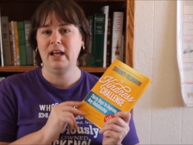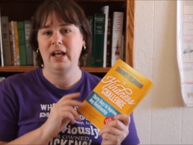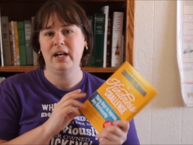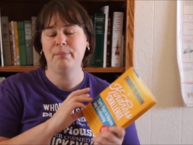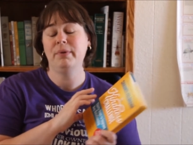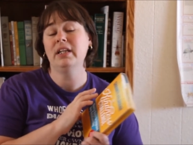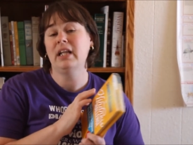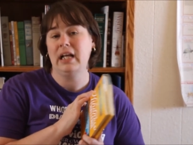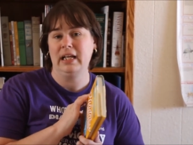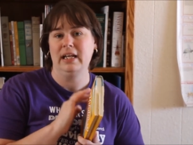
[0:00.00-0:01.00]
and
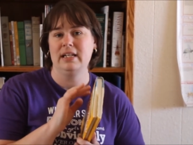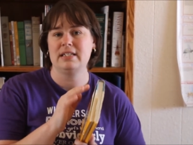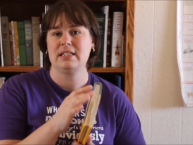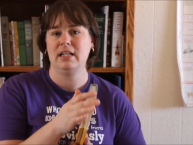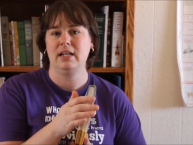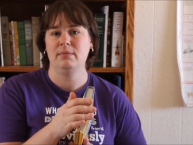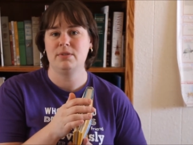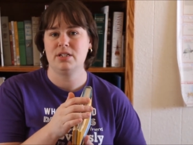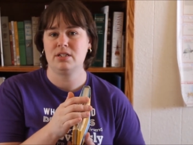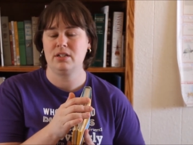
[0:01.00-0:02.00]
apply it
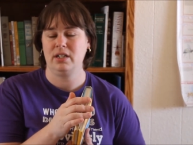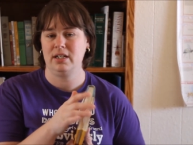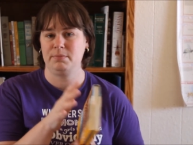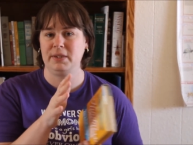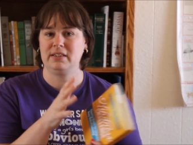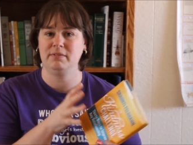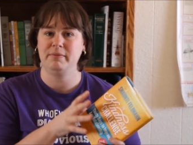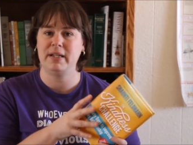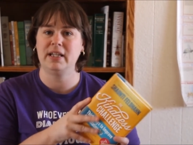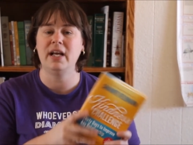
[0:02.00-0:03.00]
to certain aspects of
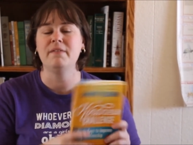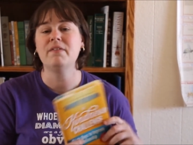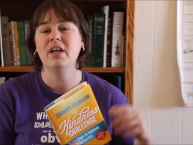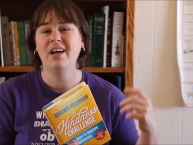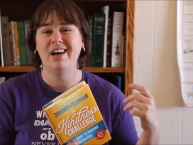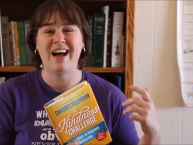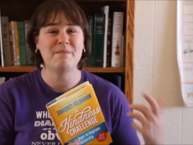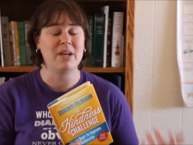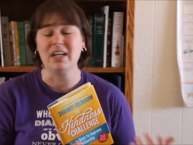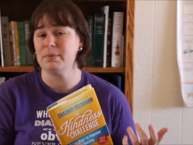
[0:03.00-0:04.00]
my life. I'm
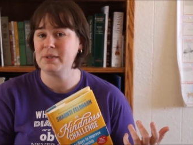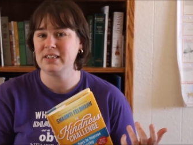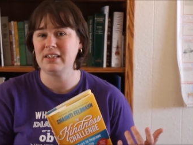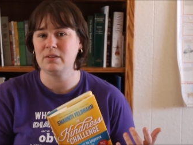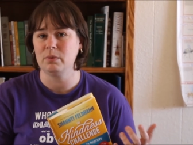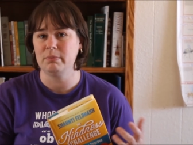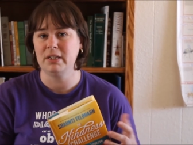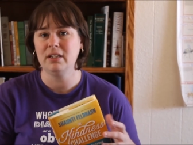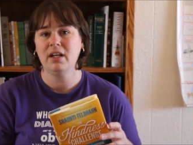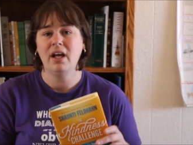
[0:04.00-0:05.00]
not a
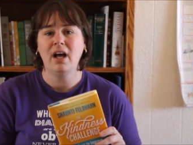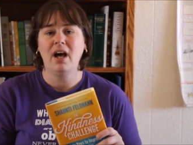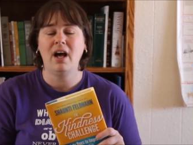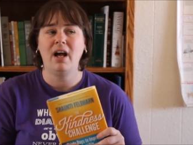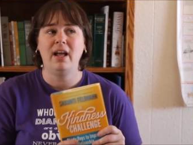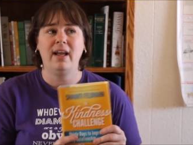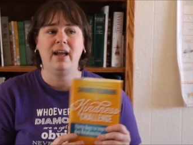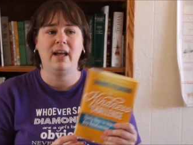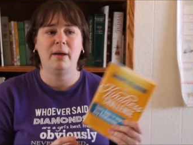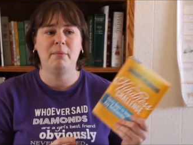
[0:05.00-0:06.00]
businesswoman. I
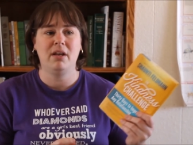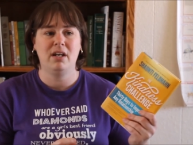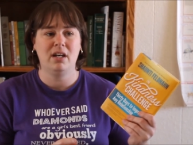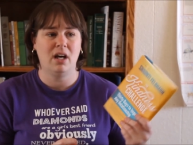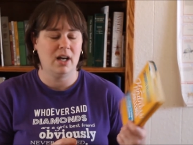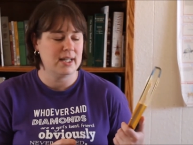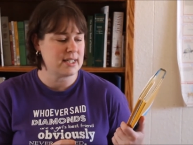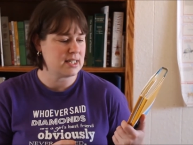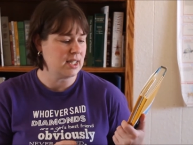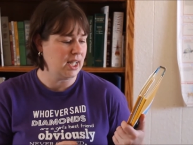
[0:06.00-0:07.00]
am not,